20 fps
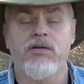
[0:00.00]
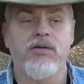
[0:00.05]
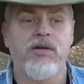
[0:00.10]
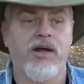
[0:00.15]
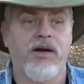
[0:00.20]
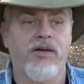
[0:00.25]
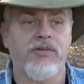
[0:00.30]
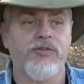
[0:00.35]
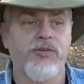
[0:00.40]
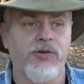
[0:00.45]

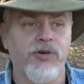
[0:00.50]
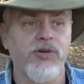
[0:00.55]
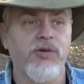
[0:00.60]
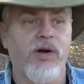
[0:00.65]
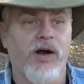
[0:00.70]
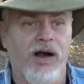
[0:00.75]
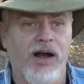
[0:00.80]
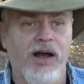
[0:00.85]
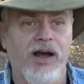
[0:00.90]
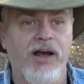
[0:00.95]
Now, true,
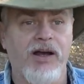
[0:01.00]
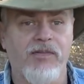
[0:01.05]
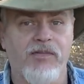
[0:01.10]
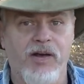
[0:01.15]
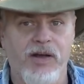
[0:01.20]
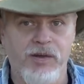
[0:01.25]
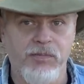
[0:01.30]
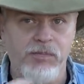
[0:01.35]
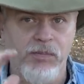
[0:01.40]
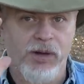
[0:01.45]
I have
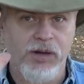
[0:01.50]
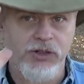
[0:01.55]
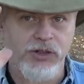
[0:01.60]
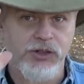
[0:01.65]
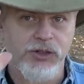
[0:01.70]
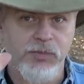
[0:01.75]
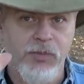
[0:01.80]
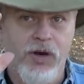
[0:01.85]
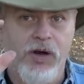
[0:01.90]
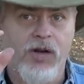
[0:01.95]
a
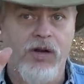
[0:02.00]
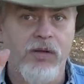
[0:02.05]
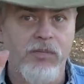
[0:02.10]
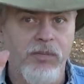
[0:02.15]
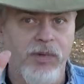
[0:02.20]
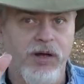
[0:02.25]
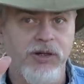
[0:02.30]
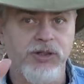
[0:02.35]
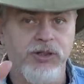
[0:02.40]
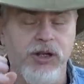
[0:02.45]
much smaller,
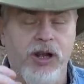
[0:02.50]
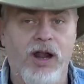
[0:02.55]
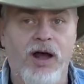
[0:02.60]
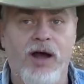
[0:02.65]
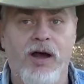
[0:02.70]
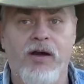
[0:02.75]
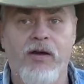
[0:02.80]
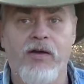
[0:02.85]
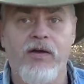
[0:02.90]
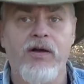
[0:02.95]
much
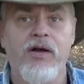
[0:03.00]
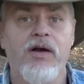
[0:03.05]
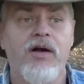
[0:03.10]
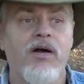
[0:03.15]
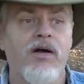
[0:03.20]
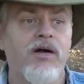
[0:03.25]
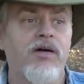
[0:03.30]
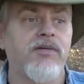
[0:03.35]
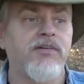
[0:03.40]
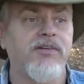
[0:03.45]
lighter
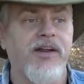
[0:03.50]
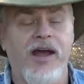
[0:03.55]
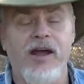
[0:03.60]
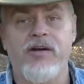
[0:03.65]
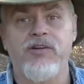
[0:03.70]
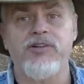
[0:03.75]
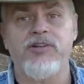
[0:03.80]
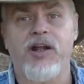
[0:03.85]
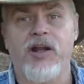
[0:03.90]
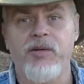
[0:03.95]

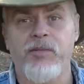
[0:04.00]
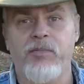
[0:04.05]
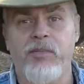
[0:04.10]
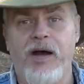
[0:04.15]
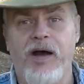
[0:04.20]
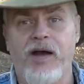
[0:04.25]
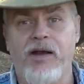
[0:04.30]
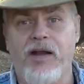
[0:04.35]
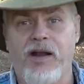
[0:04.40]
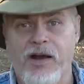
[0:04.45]
down sleeping
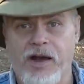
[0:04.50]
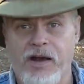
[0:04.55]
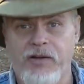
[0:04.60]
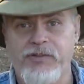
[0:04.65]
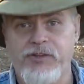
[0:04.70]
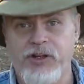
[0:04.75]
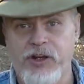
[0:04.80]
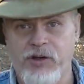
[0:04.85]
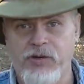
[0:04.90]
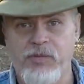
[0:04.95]
bag like I
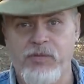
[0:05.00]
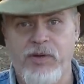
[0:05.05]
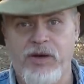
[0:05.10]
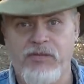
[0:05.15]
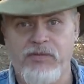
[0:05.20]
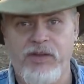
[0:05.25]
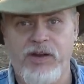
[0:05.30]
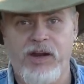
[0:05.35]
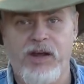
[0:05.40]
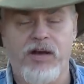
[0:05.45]
showed in my
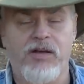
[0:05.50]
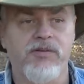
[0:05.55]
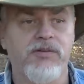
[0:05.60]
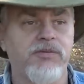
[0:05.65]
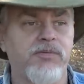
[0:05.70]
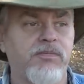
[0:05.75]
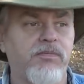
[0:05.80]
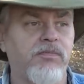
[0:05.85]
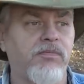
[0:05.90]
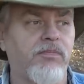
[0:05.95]

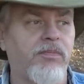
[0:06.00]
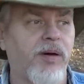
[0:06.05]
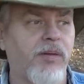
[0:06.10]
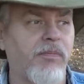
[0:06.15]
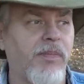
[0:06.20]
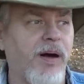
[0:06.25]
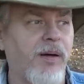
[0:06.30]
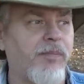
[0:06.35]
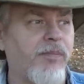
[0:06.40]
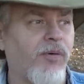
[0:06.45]
videos, but
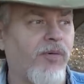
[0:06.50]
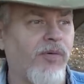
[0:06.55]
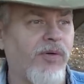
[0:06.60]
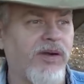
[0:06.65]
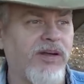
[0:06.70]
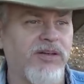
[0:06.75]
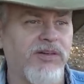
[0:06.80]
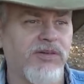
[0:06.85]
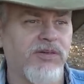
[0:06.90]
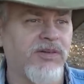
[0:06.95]
my
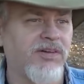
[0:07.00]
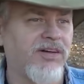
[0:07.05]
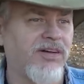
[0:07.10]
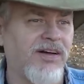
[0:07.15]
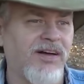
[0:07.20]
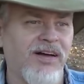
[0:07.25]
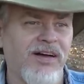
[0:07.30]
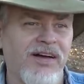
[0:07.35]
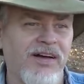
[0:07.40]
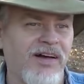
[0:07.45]
point is
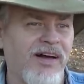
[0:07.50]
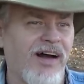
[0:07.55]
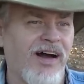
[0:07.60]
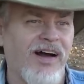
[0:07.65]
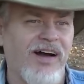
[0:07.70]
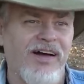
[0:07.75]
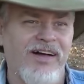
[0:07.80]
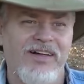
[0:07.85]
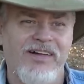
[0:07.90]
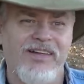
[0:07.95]

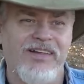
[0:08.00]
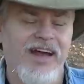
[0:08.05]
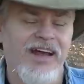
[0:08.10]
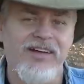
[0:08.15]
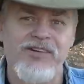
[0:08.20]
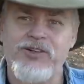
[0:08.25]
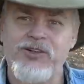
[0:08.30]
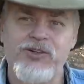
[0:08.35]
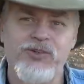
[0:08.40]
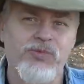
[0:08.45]

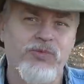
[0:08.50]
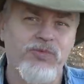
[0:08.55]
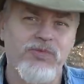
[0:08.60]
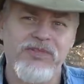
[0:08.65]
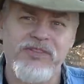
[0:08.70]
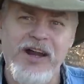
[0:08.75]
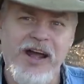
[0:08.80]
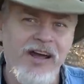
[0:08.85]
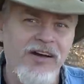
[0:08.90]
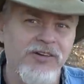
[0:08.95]
that
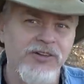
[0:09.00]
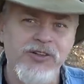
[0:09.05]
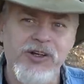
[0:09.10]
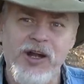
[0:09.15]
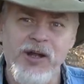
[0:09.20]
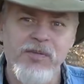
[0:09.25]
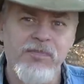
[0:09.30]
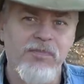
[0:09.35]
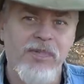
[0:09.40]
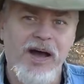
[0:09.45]
down
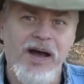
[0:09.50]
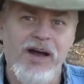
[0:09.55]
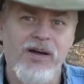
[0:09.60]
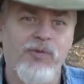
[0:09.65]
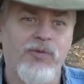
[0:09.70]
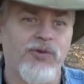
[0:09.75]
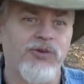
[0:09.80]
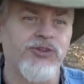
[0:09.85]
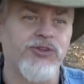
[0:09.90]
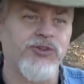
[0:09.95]
sleeping bag
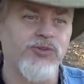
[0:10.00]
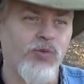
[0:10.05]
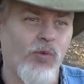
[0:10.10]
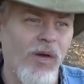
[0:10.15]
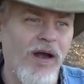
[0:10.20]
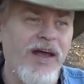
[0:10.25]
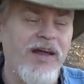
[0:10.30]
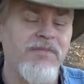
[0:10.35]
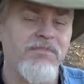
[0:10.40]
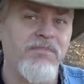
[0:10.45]
will
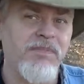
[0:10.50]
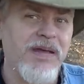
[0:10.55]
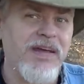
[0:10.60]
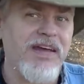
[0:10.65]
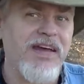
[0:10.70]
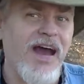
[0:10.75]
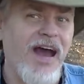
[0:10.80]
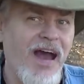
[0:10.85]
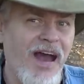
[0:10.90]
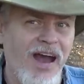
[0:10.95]
sweat
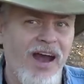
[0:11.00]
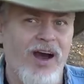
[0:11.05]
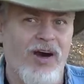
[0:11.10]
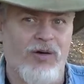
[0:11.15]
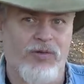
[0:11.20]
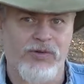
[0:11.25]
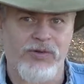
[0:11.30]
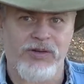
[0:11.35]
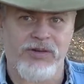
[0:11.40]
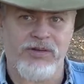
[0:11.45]
me
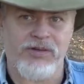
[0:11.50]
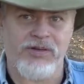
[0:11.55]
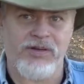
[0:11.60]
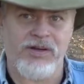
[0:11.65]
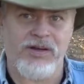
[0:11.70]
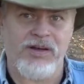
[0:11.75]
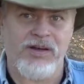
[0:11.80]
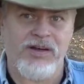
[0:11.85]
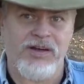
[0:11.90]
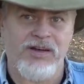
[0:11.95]
out
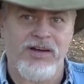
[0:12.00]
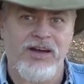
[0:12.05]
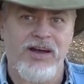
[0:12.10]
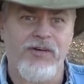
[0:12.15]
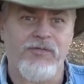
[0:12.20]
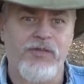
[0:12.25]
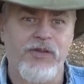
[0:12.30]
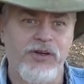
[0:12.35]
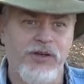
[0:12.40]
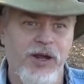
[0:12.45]

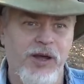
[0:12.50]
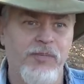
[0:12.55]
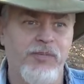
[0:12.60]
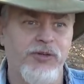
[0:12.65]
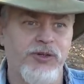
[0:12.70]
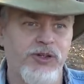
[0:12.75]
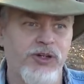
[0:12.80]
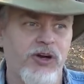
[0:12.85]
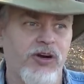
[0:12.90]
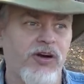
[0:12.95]
if the
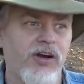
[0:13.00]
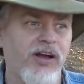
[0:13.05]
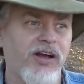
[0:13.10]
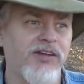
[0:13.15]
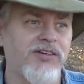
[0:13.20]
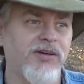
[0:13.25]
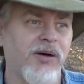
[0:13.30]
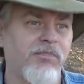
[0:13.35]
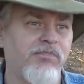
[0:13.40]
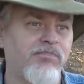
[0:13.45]
temperature
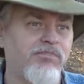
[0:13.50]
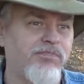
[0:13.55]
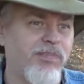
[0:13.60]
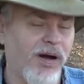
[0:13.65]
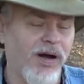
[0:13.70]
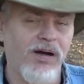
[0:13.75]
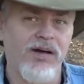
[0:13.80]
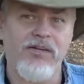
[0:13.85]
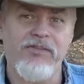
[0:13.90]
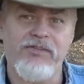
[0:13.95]
is
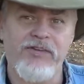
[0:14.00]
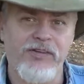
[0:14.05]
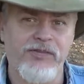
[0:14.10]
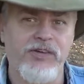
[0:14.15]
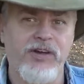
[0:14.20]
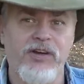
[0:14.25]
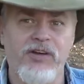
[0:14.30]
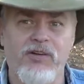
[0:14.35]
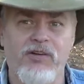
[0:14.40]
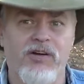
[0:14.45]
above
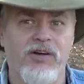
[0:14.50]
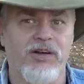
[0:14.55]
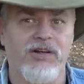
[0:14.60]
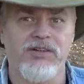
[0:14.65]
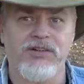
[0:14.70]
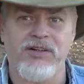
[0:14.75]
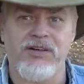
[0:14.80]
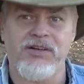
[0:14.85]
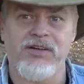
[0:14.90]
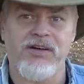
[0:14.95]
fifty
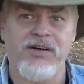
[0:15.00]
degrees.